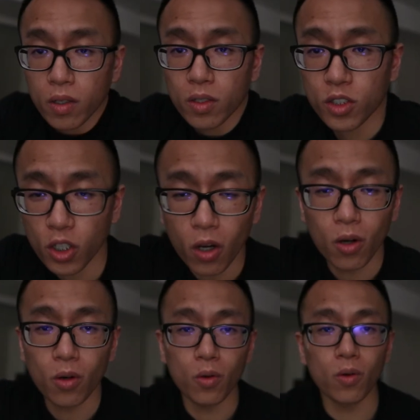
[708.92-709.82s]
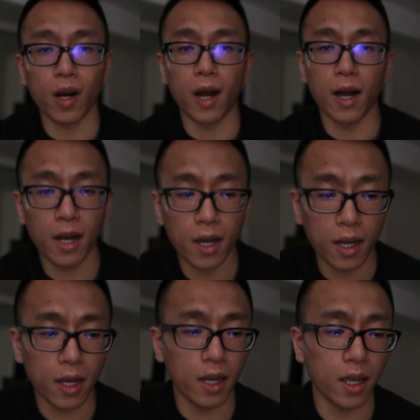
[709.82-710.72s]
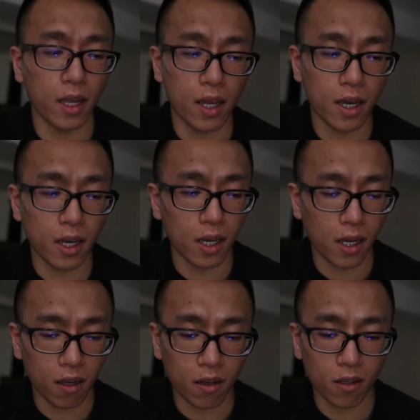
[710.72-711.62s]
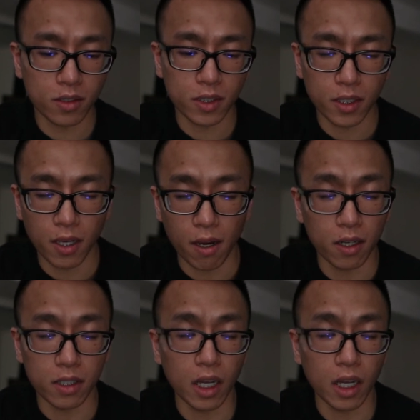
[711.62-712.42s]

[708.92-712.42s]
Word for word: So I, uh, yeah,